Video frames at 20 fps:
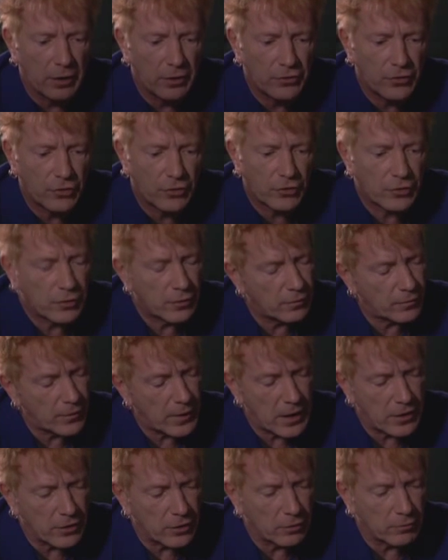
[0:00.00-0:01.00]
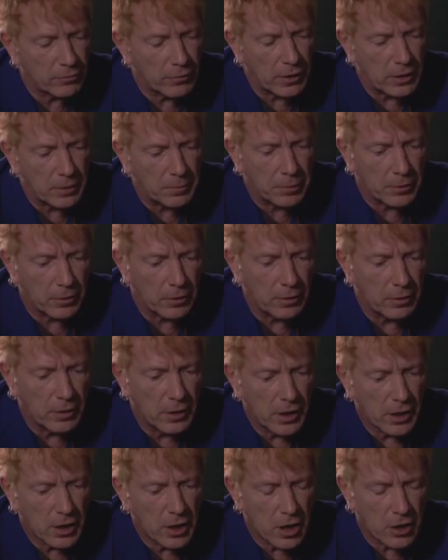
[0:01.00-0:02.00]
I just found it really
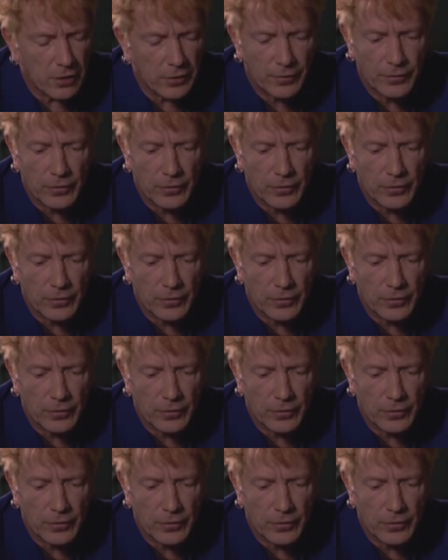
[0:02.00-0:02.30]
kind of